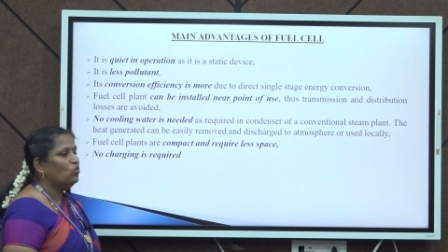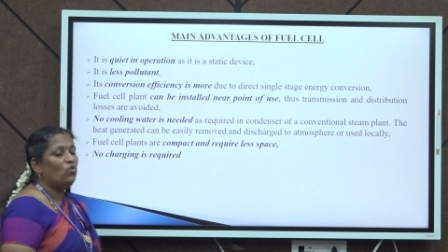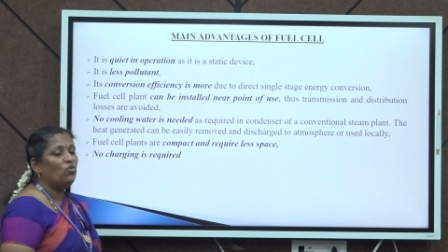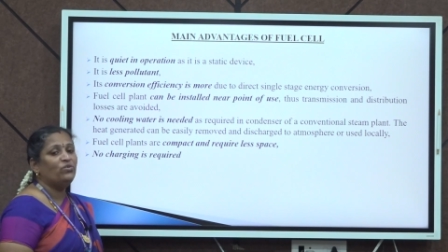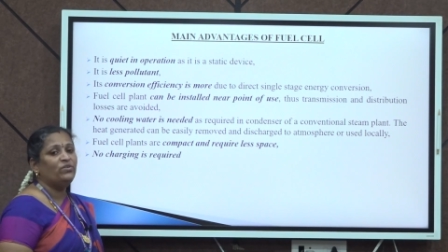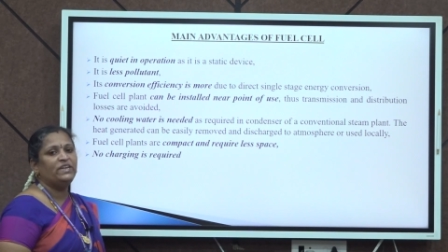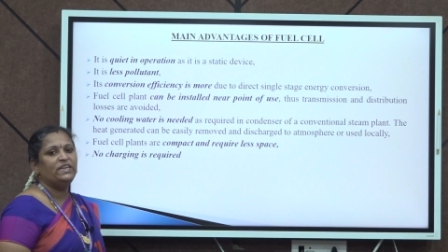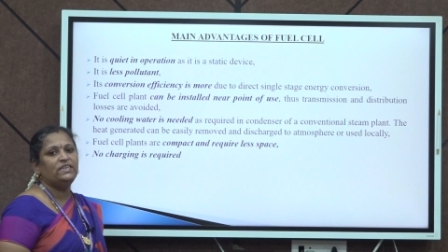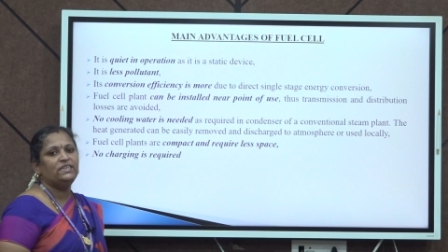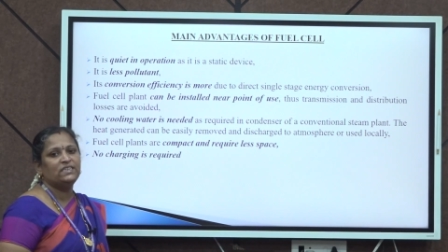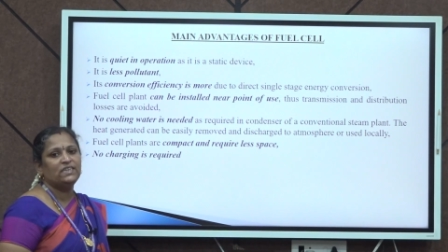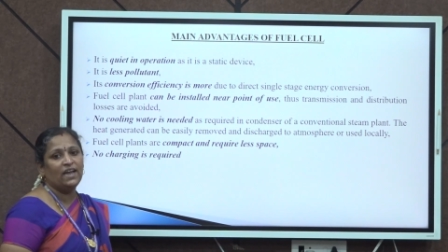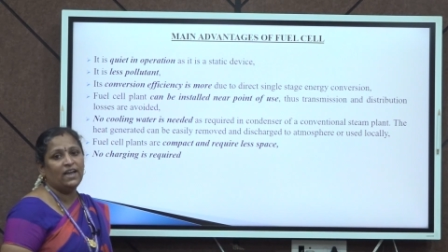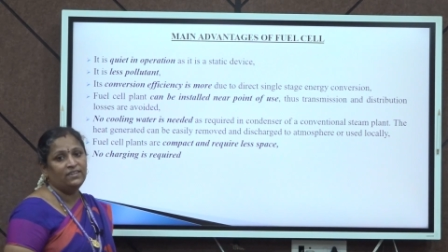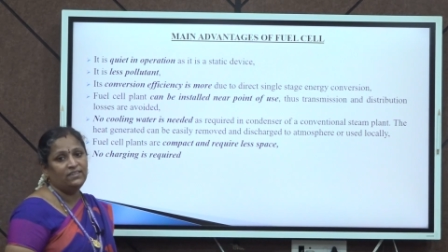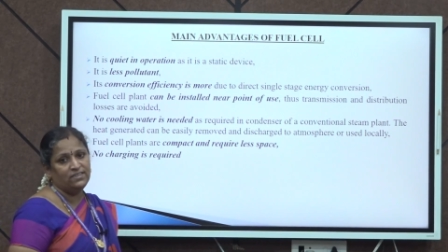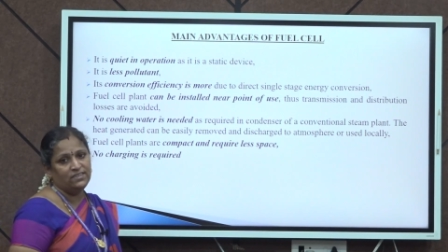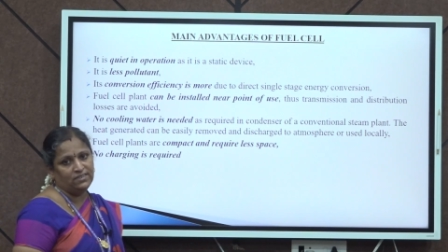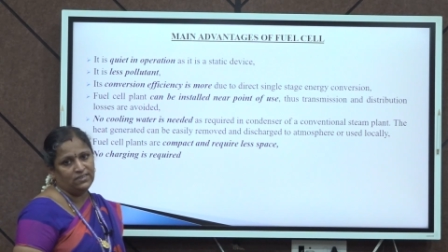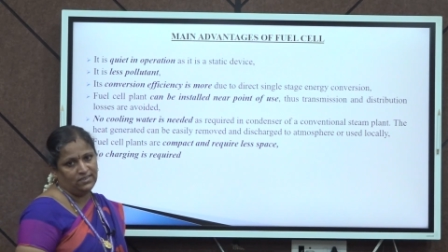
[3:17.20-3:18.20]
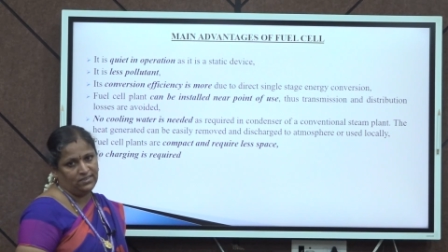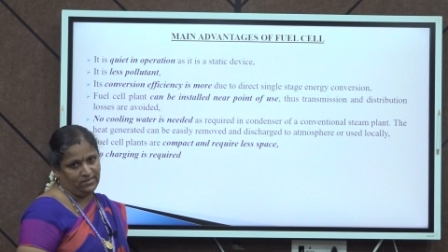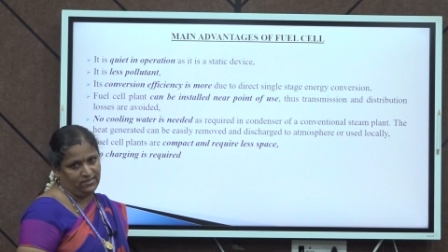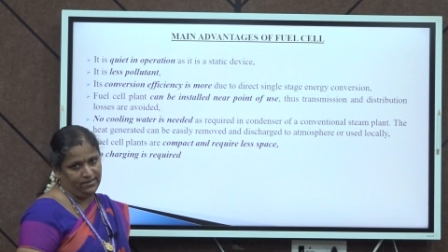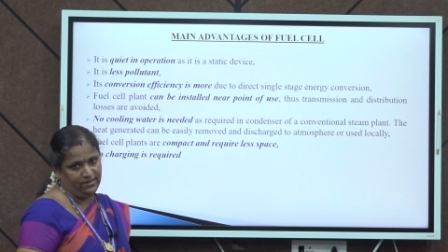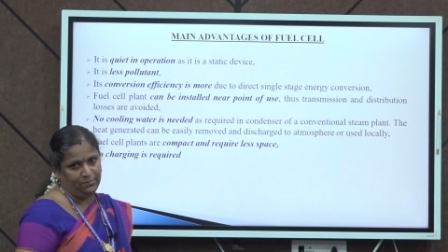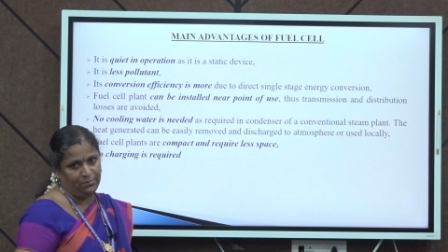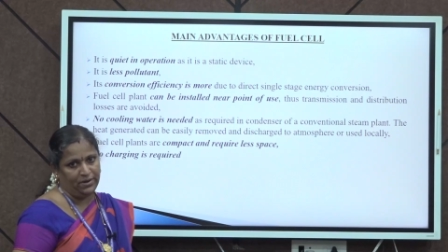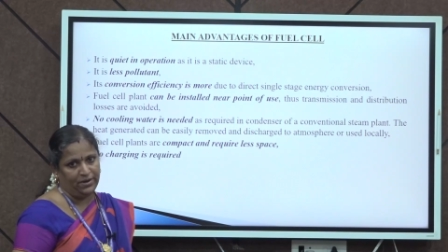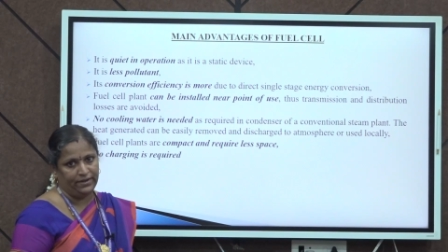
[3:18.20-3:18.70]
no recharging is
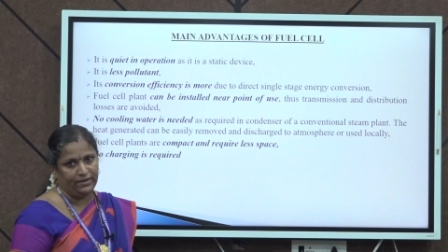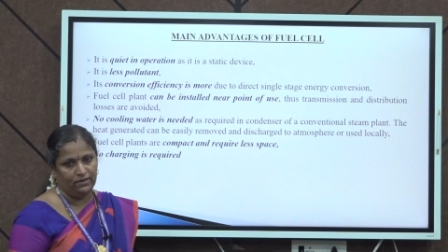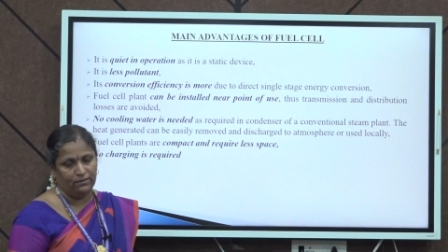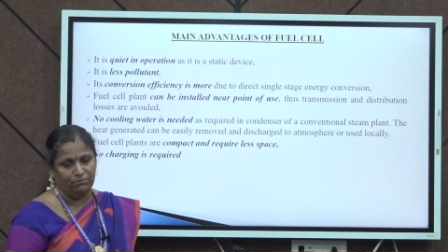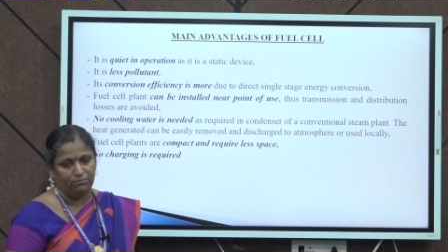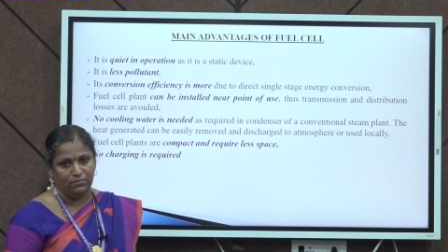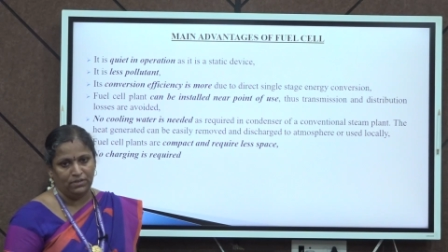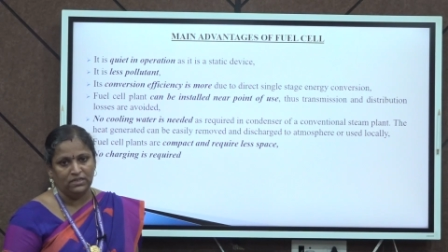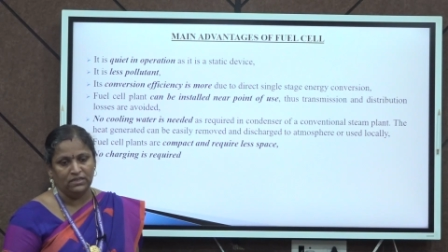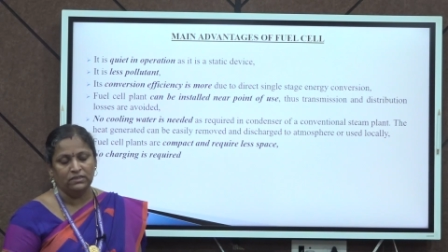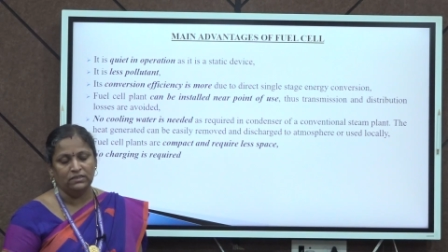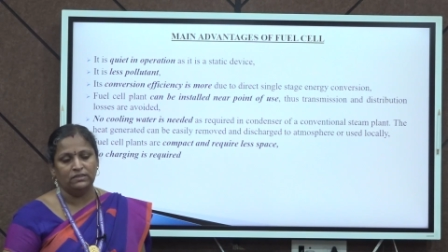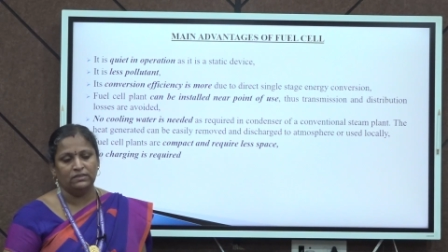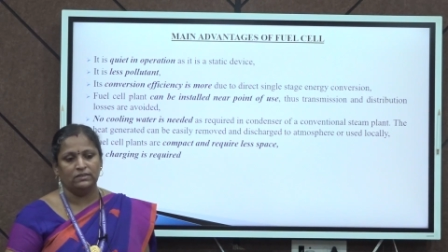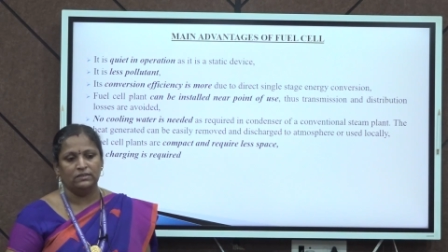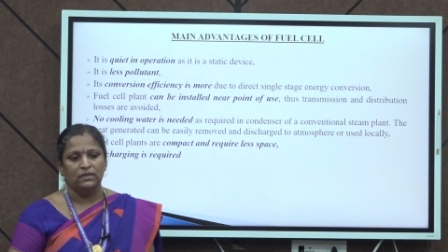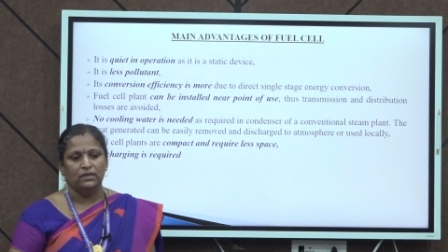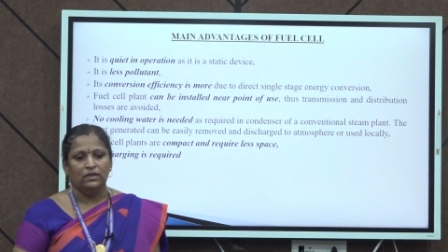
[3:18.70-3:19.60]
required means